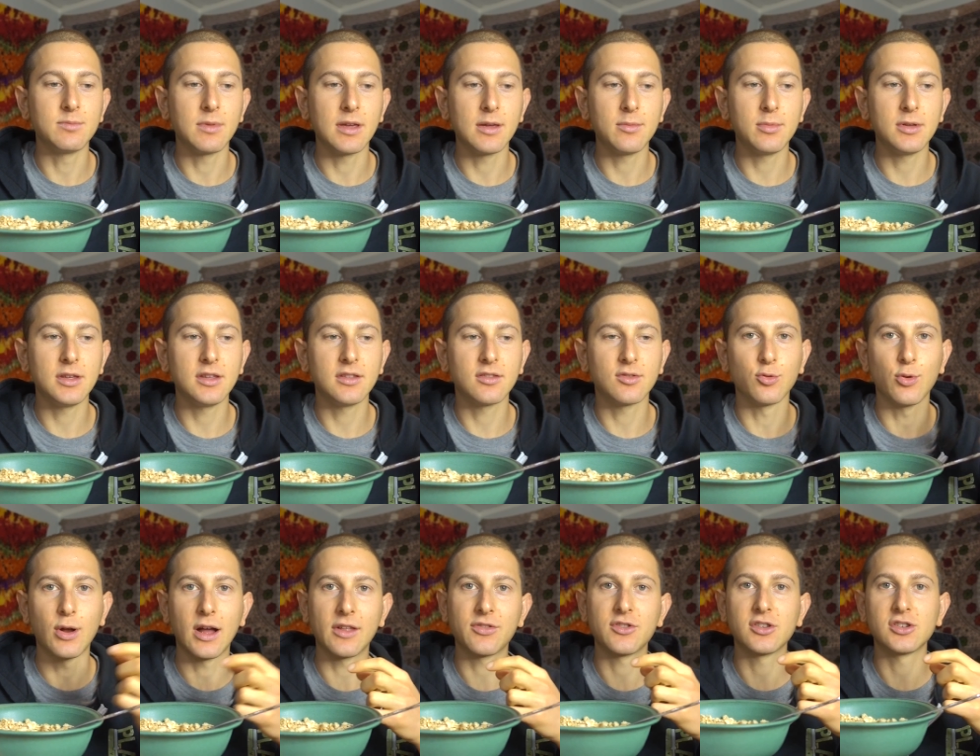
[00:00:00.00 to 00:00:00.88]
Maybe
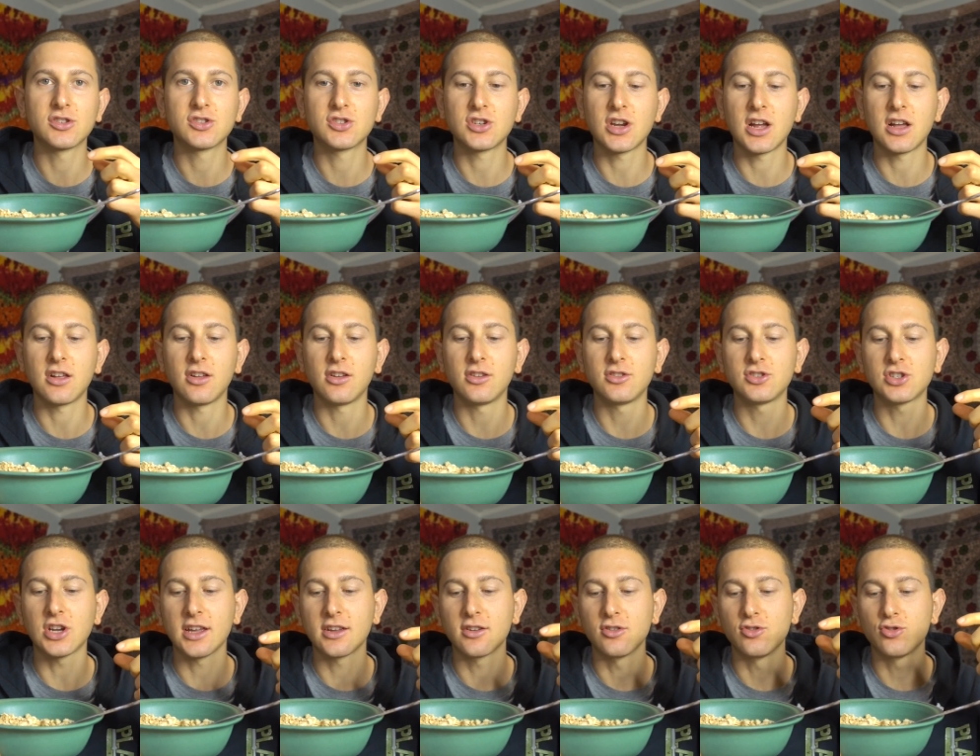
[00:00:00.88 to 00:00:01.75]
throughout this
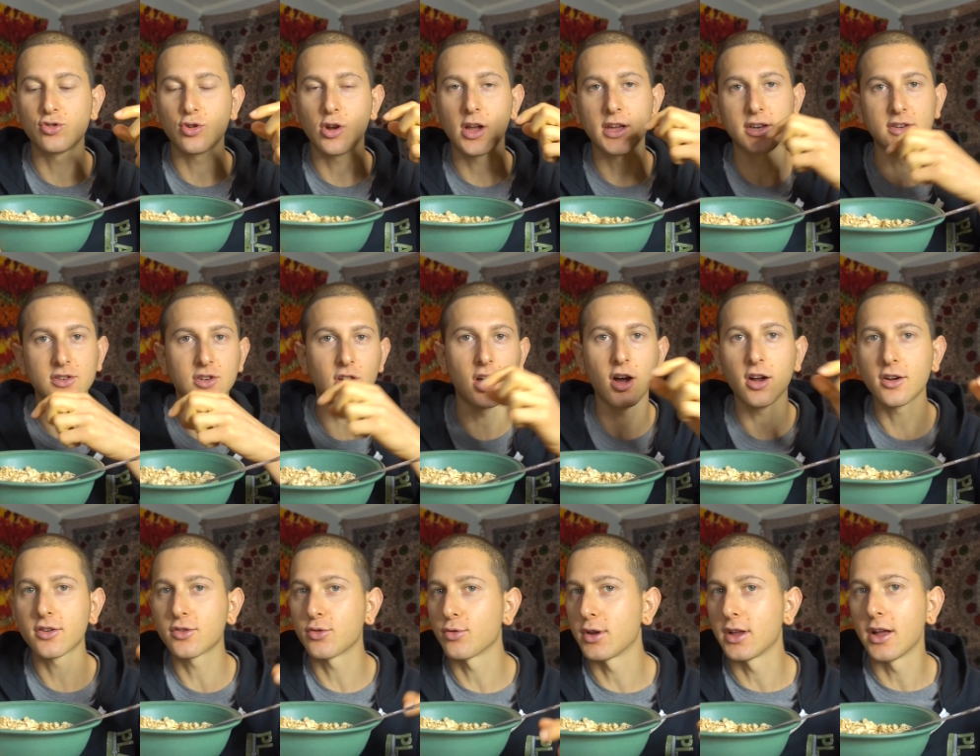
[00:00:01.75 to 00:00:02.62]
challenge, I could try
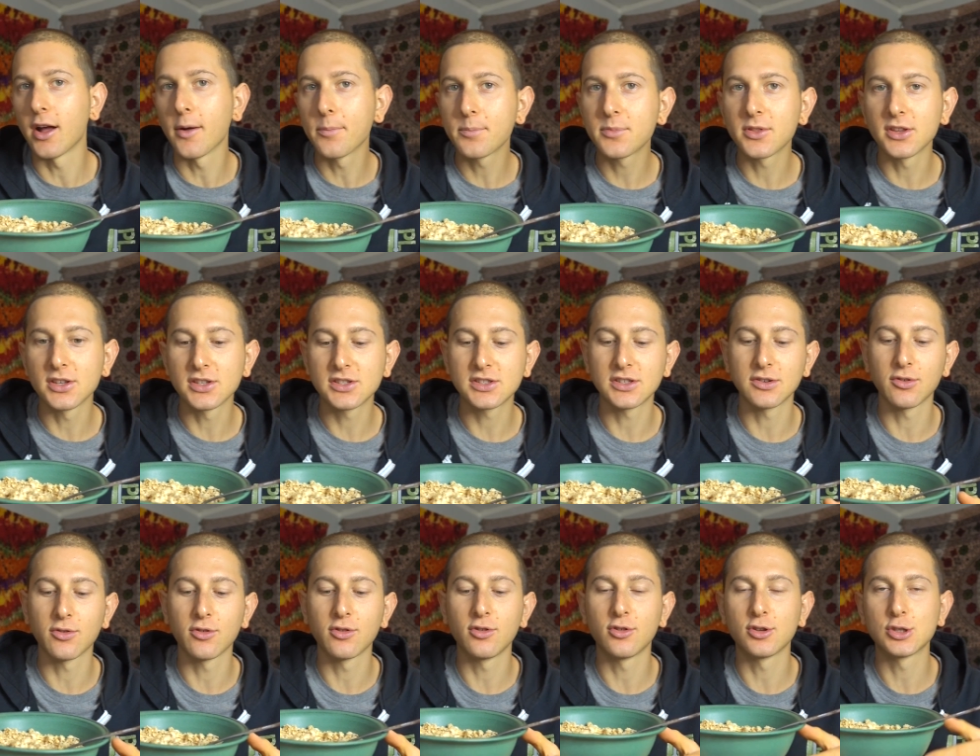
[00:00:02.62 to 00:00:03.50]
doctoring up the
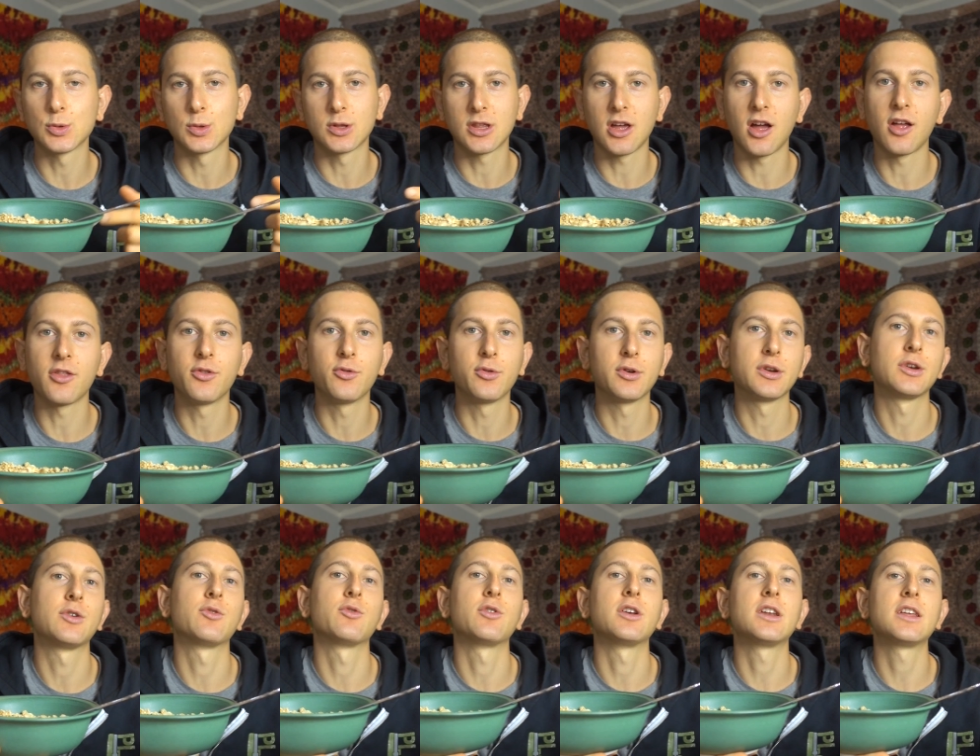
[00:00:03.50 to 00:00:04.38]
cereals with other
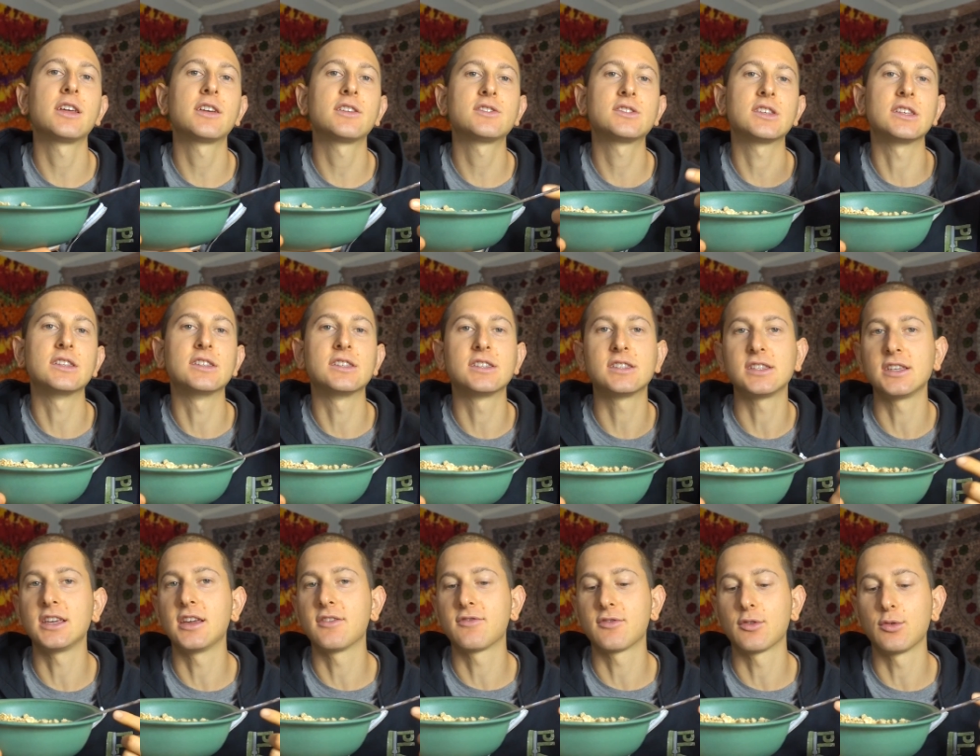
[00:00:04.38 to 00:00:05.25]
ingredients and
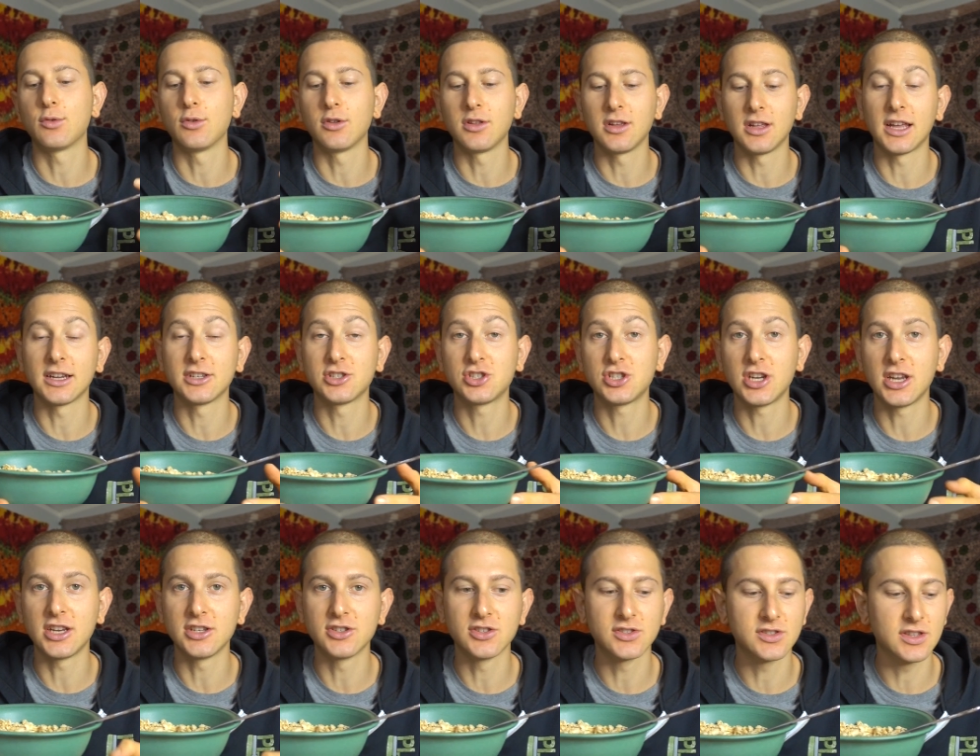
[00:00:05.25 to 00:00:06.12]
see if it really like
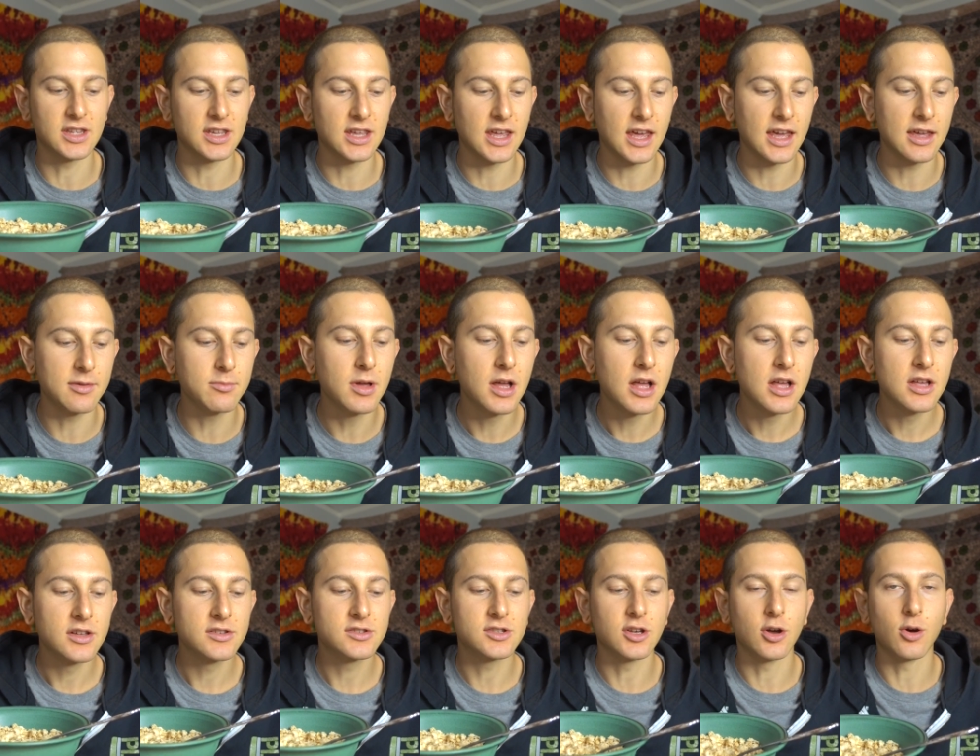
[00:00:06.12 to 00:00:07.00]
changes the game.
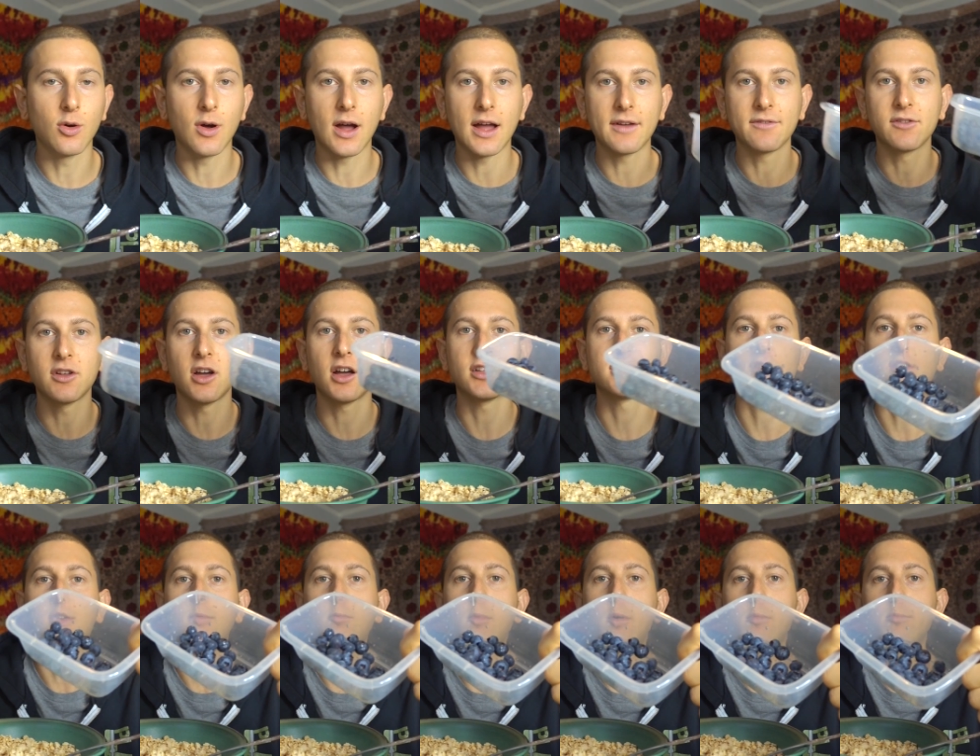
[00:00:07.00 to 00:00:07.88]
So I've got
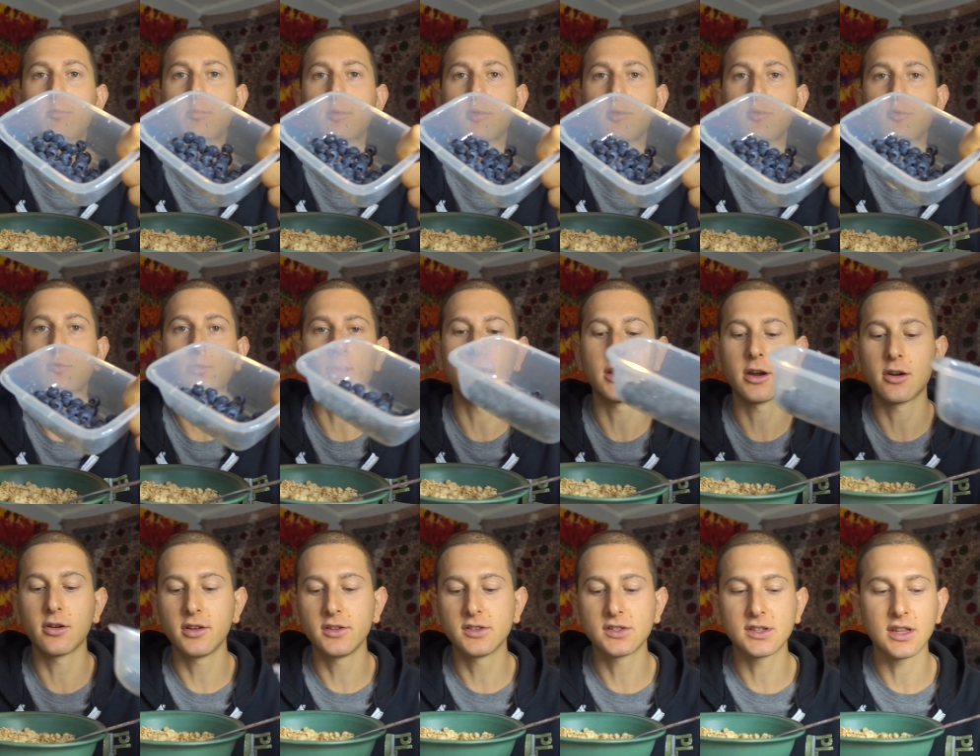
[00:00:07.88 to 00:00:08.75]
some
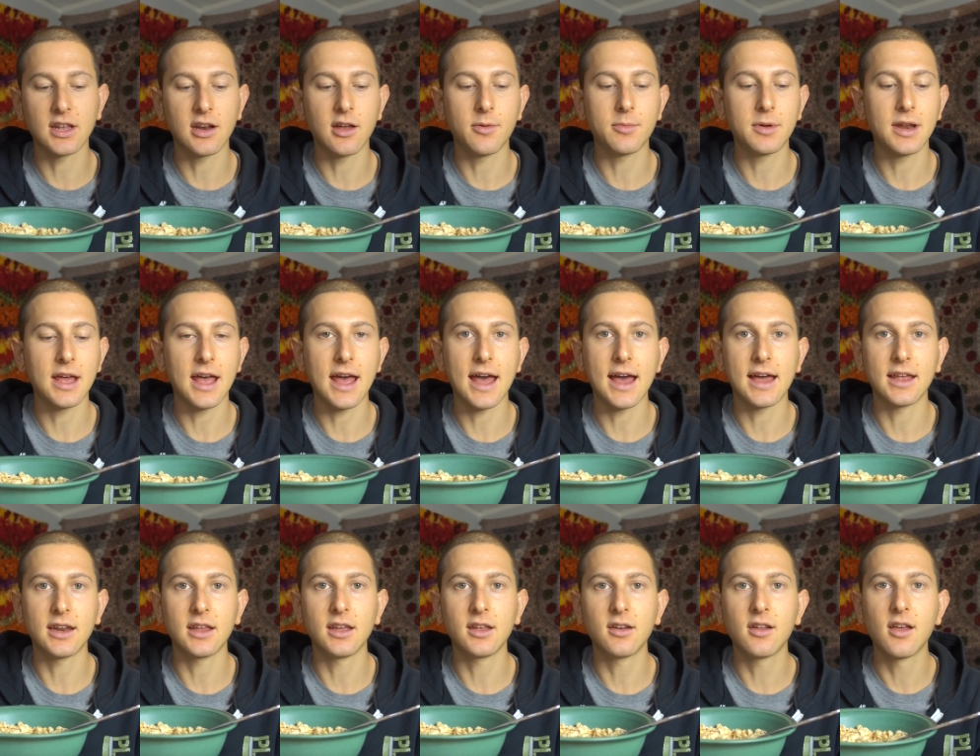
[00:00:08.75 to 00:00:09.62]
blueberries that I'm gonna
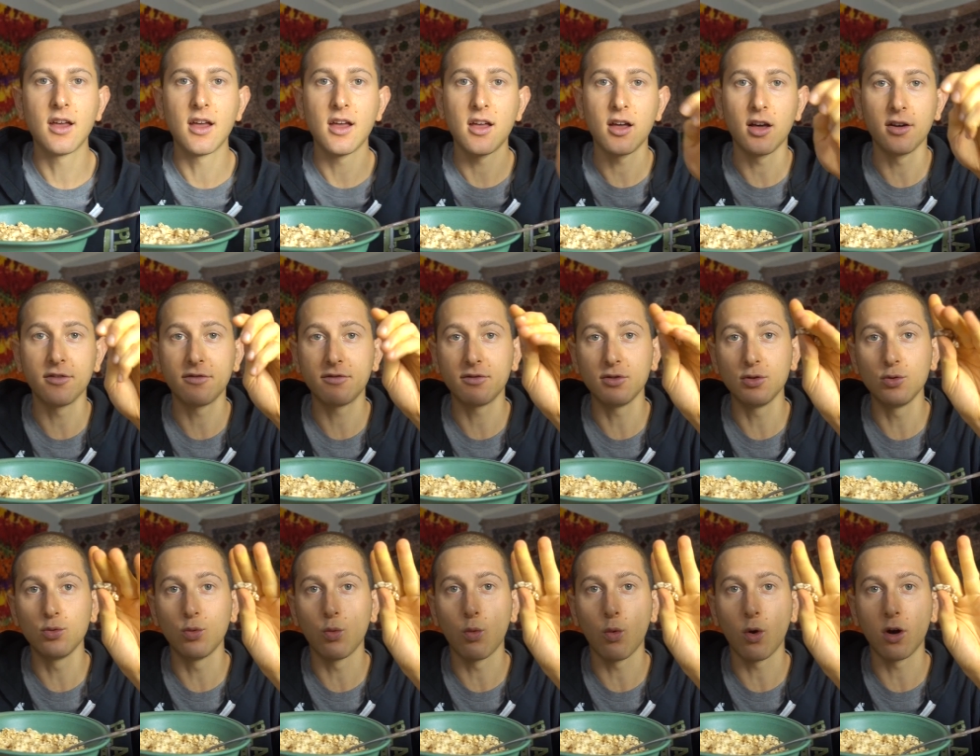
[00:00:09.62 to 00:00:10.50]
add in, a
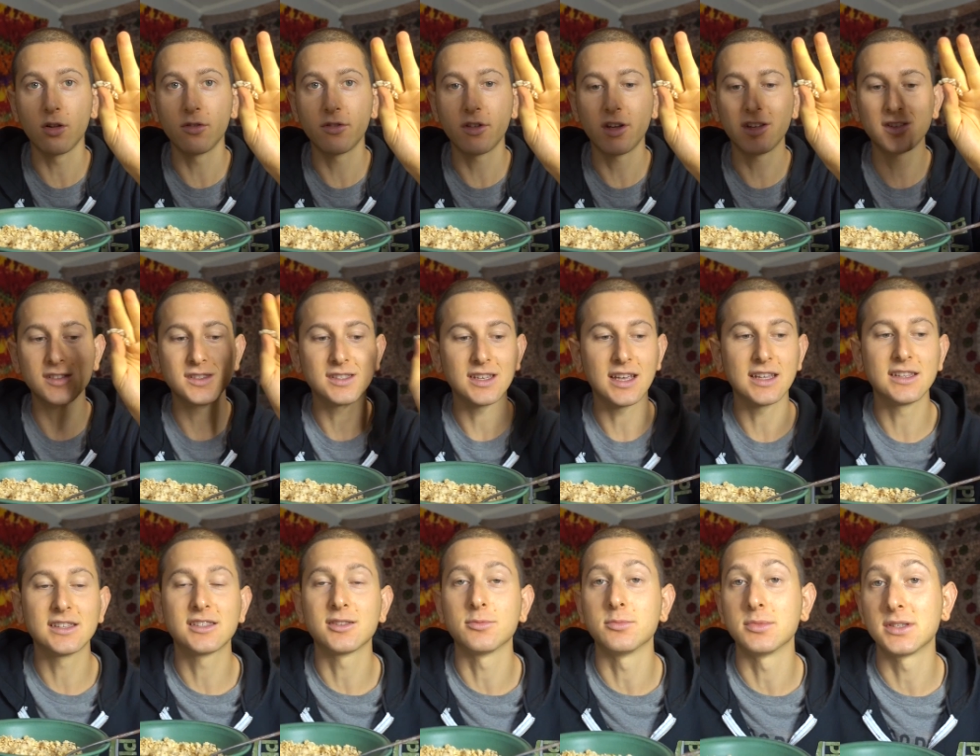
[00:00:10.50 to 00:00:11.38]
few walnuts,
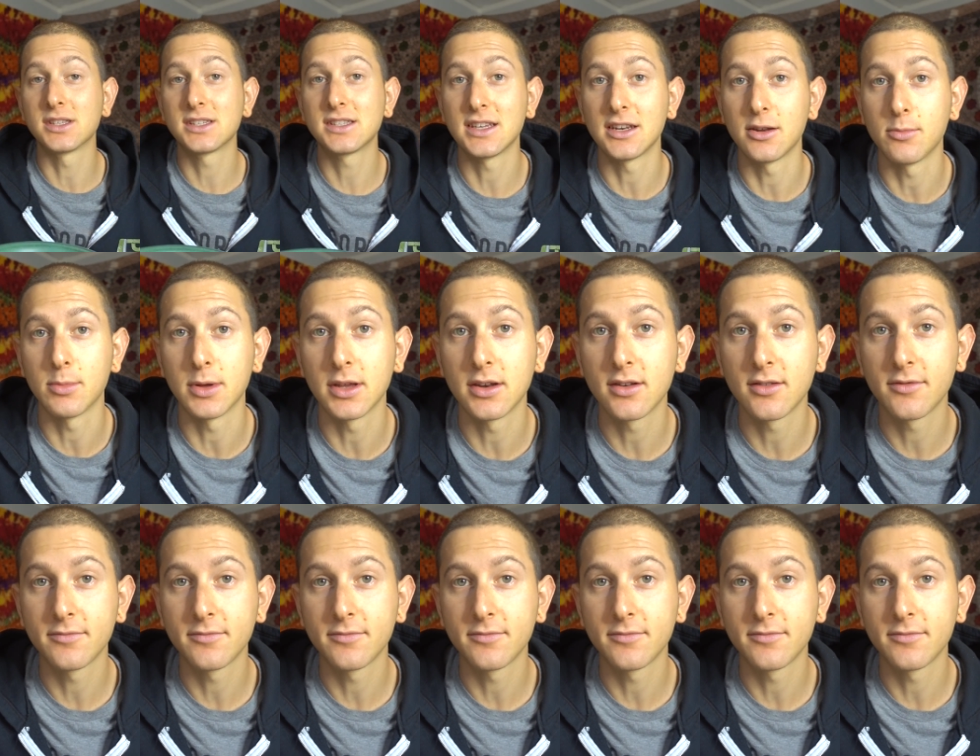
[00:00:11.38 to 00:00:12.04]
and some cinnamon.